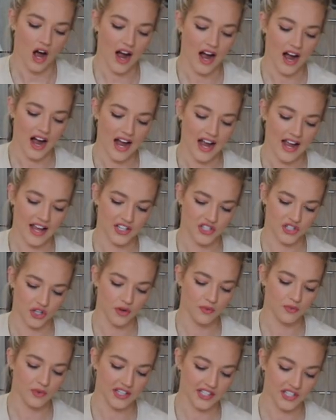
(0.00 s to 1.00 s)
I
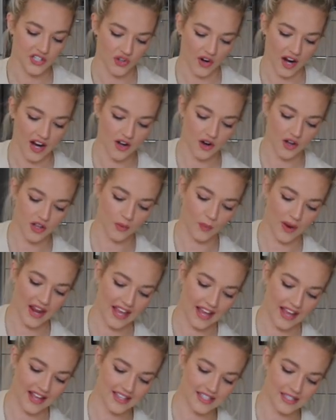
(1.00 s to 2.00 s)
don't really train on the
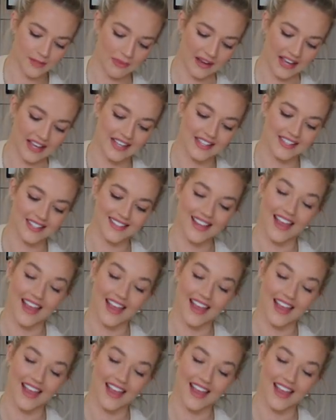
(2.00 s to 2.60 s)
weekends because